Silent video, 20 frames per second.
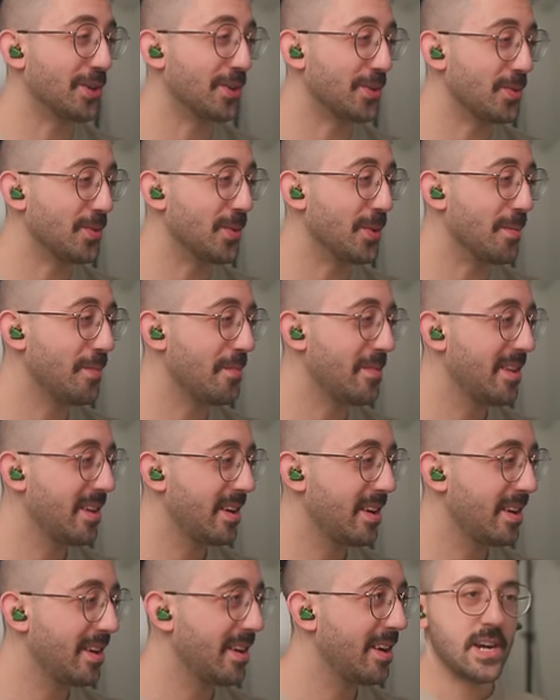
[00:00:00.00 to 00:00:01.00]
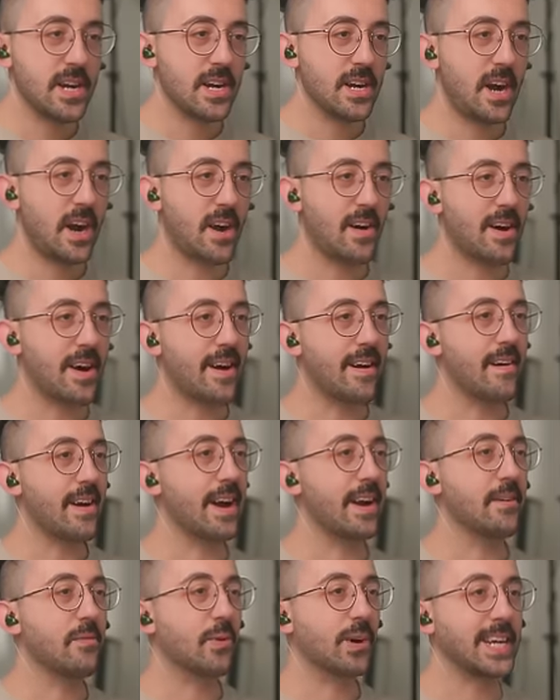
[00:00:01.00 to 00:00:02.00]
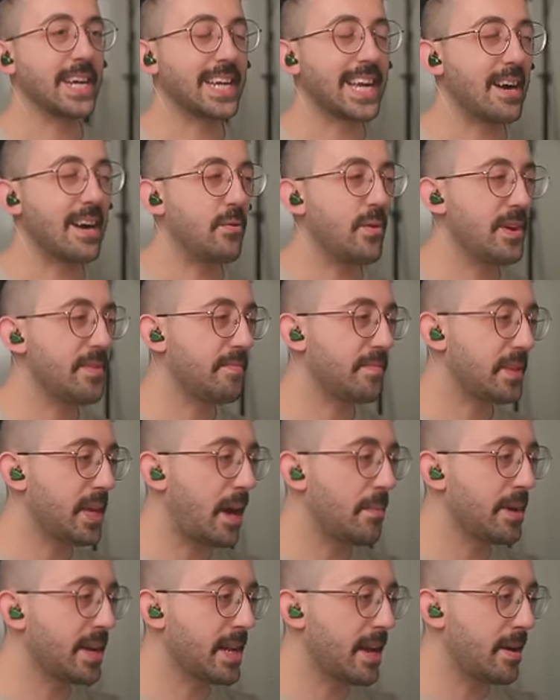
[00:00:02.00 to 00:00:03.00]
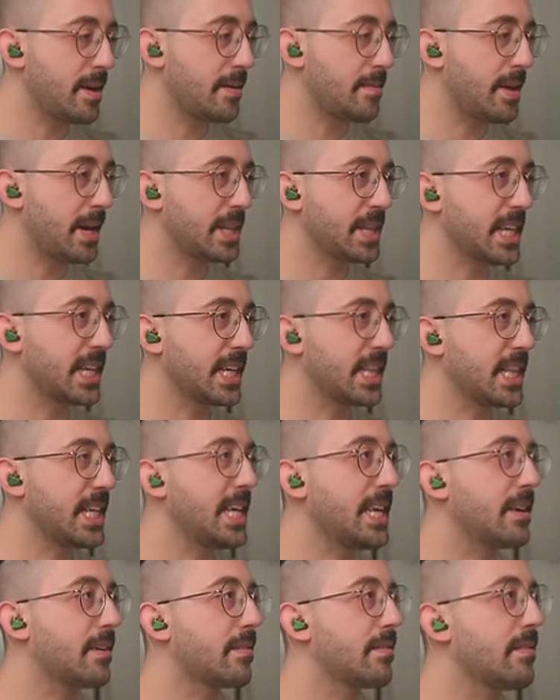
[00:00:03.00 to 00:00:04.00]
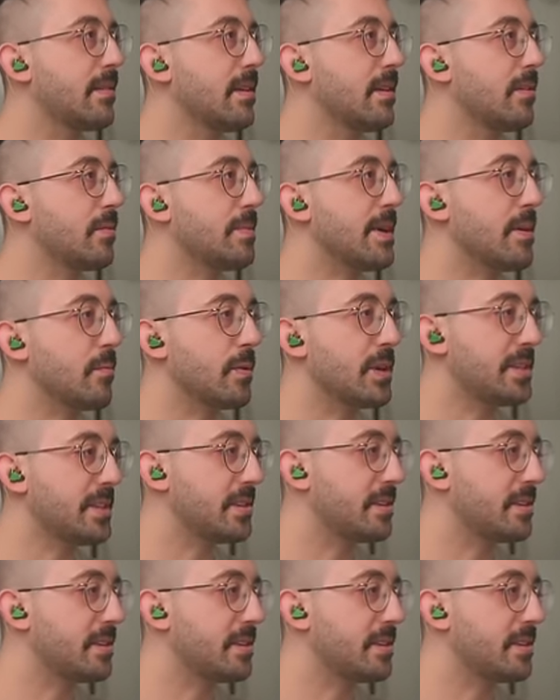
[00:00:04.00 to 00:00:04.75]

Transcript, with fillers: cool. All right, all right. Where can I get one? I mean, um, I think the Oh man, when is